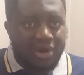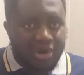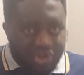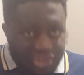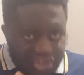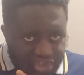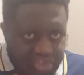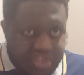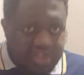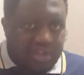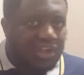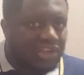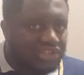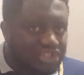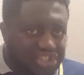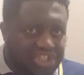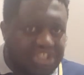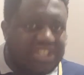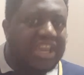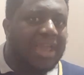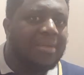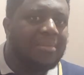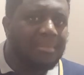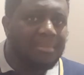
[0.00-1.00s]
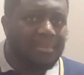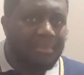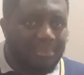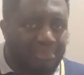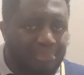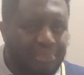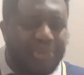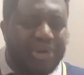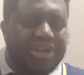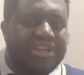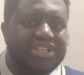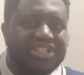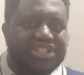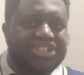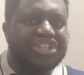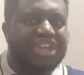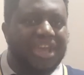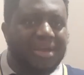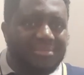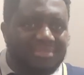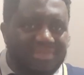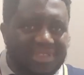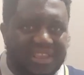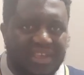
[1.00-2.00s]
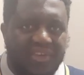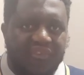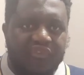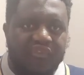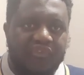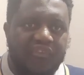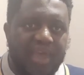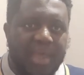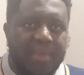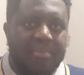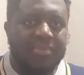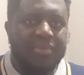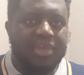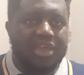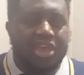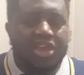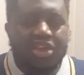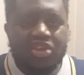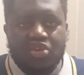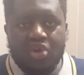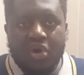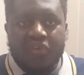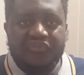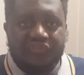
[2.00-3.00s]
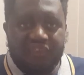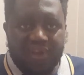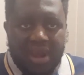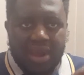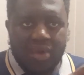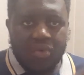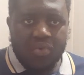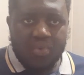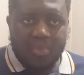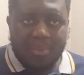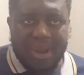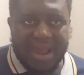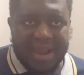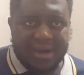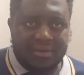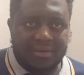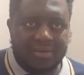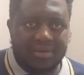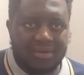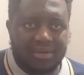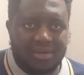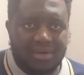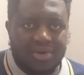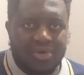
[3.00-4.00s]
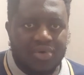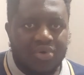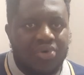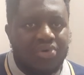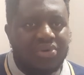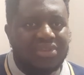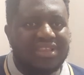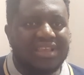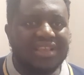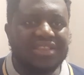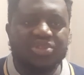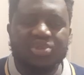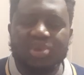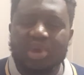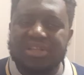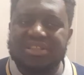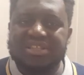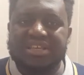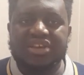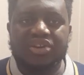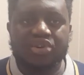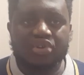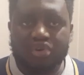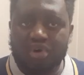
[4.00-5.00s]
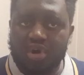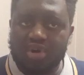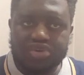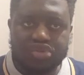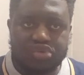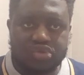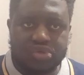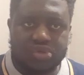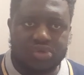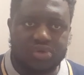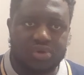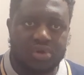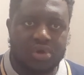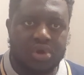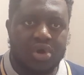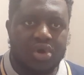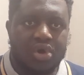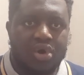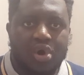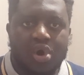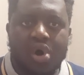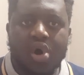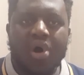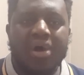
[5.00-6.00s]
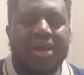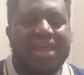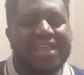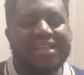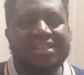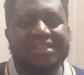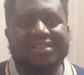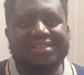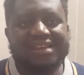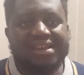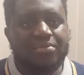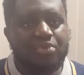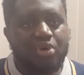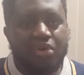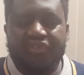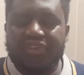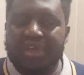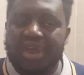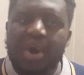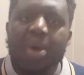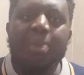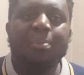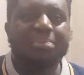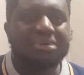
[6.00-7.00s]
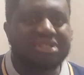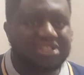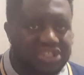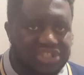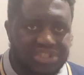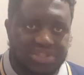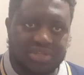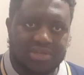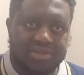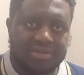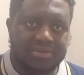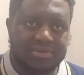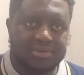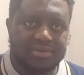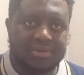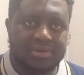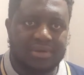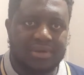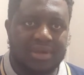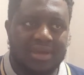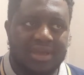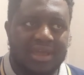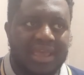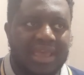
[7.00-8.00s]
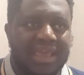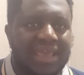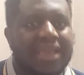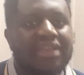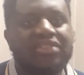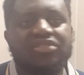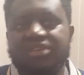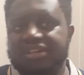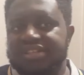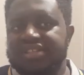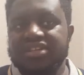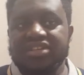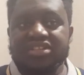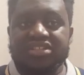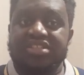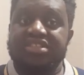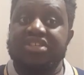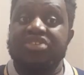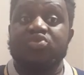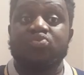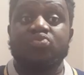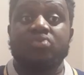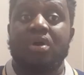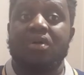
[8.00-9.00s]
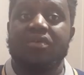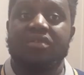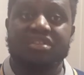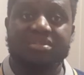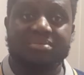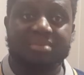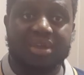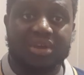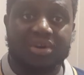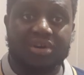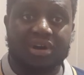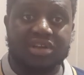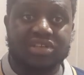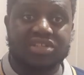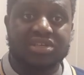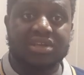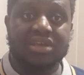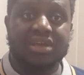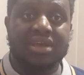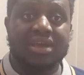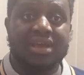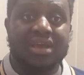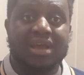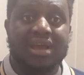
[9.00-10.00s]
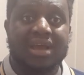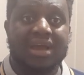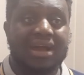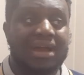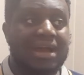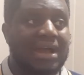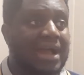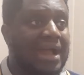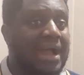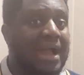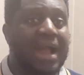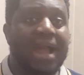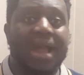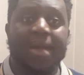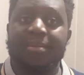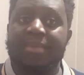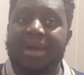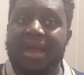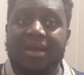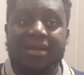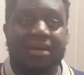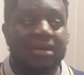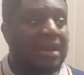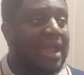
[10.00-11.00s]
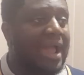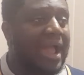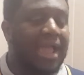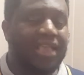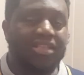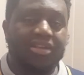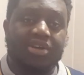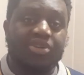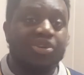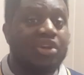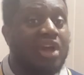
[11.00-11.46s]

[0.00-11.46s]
slut shame, body shame, defame your fellow woman who did nothing wrong to you, or in the name of a competition? It doesn't sit well with me, because I don't